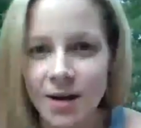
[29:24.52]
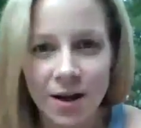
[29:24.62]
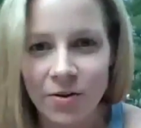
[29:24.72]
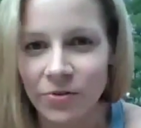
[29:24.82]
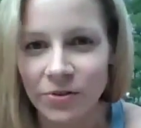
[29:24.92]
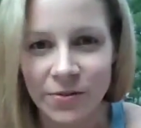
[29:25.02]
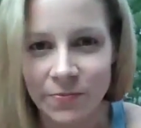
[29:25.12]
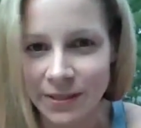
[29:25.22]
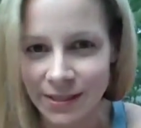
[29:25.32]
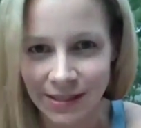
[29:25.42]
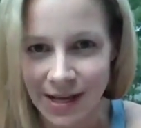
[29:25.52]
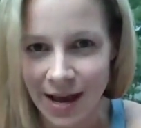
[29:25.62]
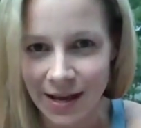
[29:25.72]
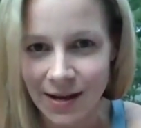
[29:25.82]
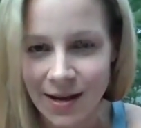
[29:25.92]
it on over to the business
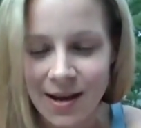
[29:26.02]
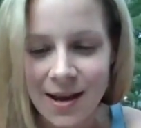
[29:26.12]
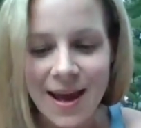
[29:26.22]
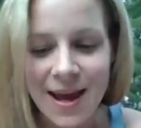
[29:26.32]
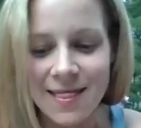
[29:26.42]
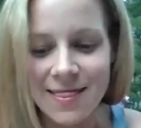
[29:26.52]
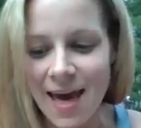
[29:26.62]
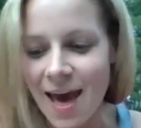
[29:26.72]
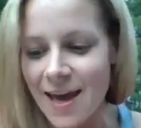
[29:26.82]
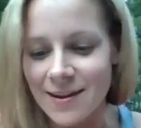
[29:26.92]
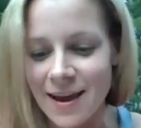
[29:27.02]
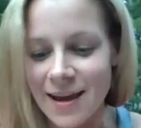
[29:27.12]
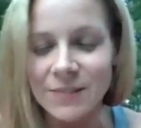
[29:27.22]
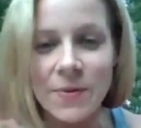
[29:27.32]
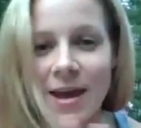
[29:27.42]
side. And that
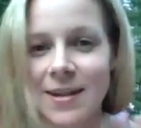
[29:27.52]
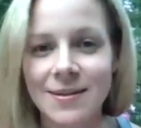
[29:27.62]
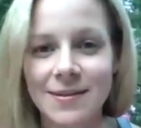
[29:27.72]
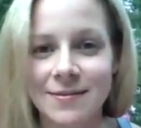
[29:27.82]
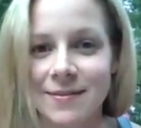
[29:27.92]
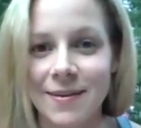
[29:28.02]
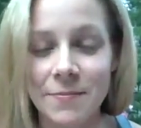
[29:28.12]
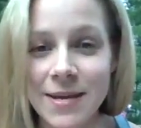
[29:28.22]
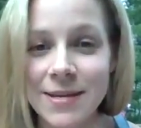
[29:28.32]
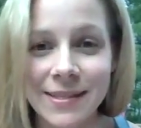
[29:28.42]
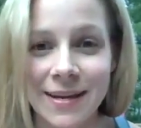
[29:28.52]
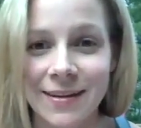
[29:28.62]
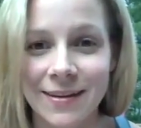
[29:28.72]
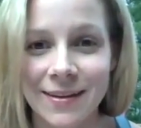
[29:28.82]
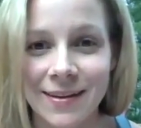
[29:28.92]
has been
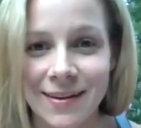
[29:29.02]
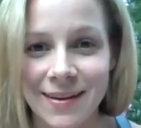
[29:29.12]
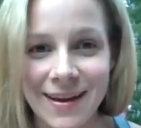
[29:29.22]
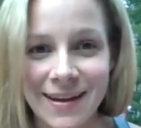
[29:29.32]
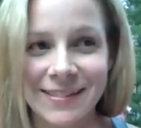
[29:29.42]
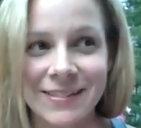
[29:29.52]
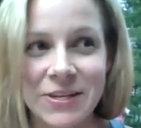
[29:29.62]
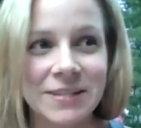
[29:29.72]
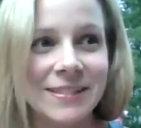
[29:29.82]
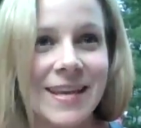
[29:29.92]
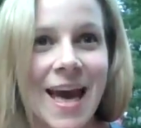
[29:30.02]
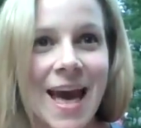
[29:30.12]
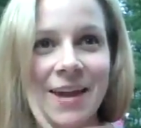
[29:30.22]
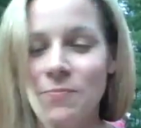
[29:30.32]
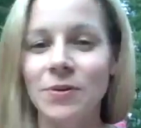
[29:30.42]
amazing. It's just
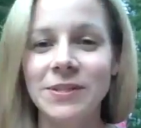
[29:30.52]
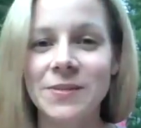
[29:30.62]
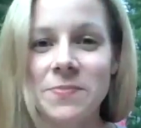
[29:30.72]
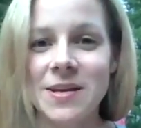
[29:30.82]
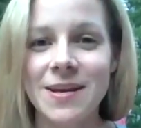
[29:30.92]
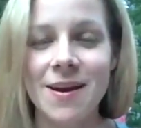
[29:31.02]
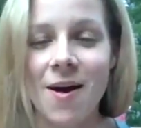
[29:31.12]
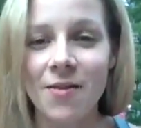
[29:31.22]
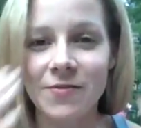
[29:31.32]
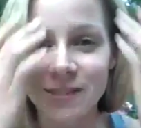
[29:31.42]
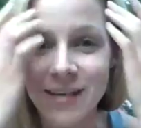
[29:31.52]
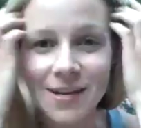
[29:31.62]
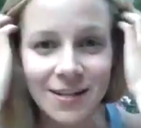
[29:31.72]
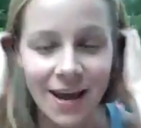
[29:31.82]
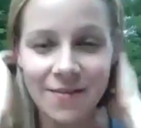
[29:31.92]
catapulted me. All of a
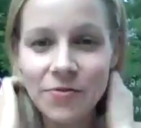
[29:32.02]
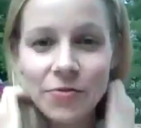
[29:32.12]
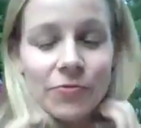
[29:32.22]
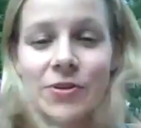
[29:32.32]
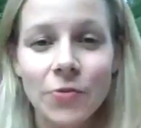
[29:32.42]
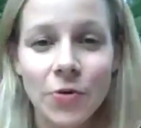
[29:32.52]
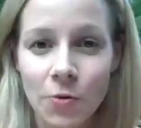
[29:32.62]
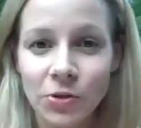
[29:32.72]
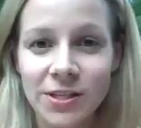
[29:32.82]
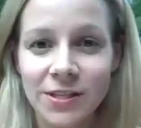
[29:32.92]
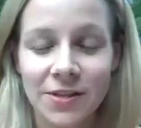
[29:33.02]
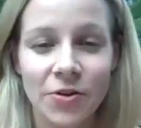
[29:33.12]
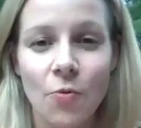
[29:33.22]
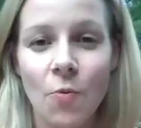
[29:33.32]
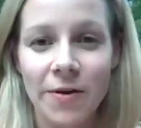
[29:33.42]
sudden, I have 3 new coaches, and
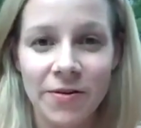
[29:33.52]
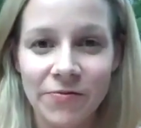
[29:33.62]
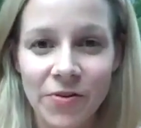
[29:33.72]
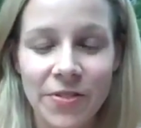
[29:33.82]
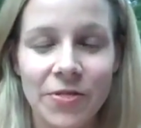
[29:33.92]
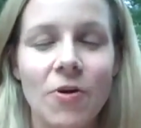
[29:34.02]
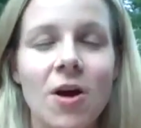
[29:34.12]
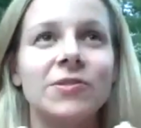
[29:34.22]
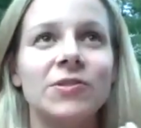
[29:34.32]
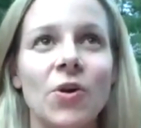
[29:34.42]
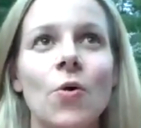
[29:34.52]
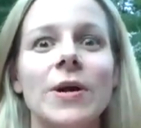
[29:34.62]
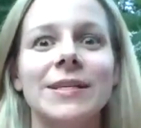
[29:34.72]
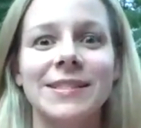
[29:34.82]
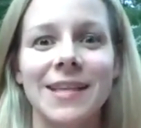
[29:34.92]
they're wonderful, and they're all so
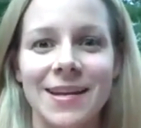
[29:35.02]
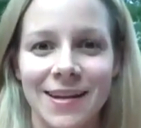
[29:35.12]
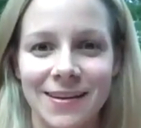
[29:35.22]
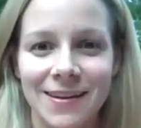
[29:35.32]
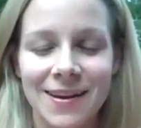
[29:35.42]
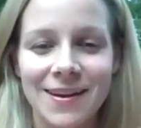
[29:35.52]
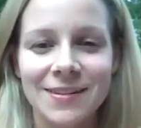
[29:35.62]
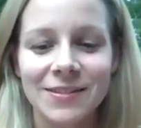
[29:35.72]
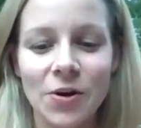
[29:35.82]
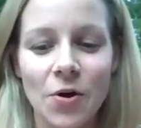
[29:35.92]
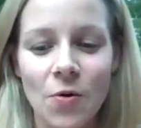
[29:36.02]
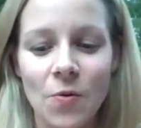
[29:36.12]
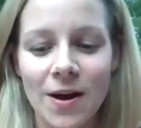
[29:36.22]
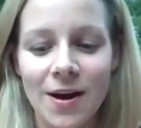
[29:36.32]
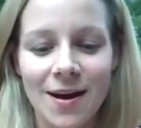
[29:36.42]
excited. So